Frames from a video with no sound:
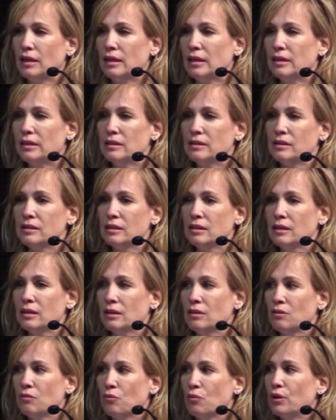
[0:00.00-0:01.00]
is
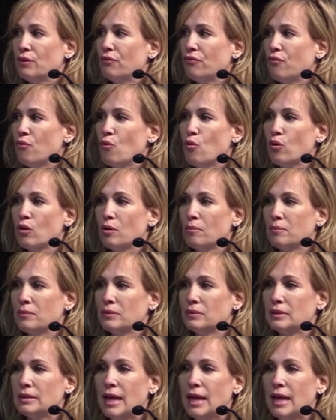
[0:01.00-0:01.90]
reform,